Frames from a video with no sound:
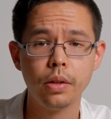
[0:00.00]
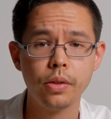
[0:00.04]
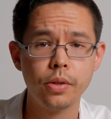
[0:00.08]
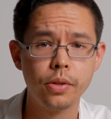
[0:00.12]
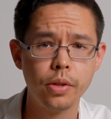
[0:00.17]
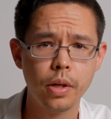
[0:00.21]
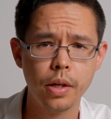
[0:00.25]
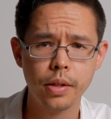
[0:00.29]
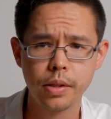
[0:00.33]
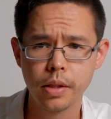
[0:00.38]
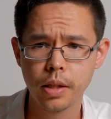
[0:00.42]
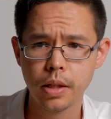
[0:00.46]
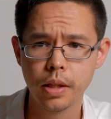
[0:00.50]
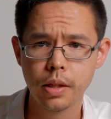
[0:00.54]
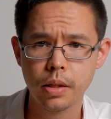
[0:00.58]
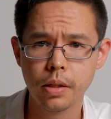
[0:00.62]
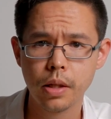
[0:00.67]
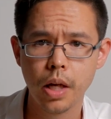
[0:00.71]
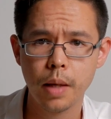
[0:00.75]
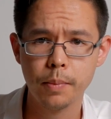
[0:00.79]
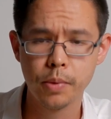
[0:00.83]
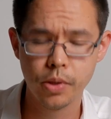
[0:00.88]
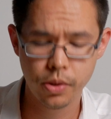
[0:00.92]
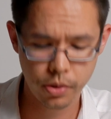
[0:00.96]
13
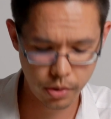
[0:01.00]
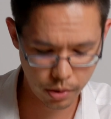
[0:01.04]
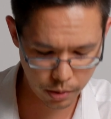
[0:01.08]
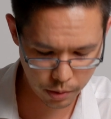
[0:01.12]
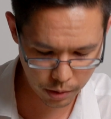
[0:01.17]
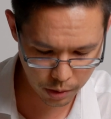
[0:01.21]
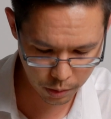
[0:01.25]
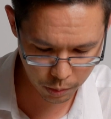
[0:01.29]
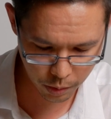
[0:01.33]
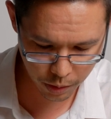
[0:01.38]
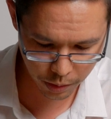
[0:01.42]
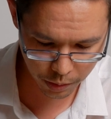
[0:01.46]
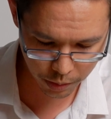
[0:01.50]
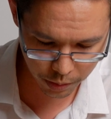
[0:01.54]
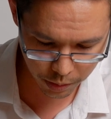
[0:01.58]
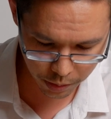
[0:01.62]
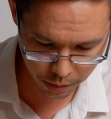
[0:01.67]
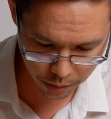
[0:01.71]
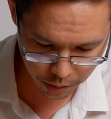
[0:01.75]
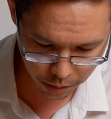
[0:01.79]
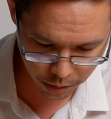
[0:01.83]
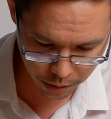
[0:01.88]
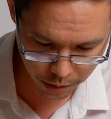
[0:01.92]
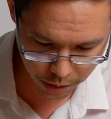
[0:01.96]
times two, well,
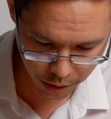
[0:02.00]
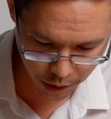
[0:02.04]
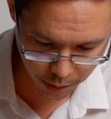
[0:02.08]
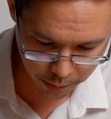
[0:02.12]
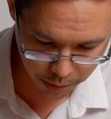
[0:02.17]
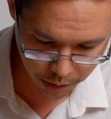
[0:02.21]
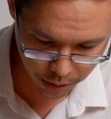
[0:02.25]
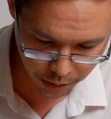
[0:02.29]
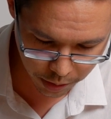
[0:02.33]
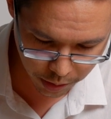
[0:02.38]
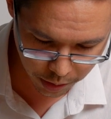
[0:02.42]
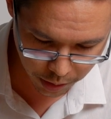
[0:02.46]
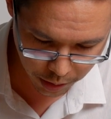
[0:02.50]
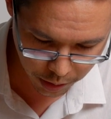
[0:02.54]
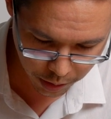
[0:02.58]
two times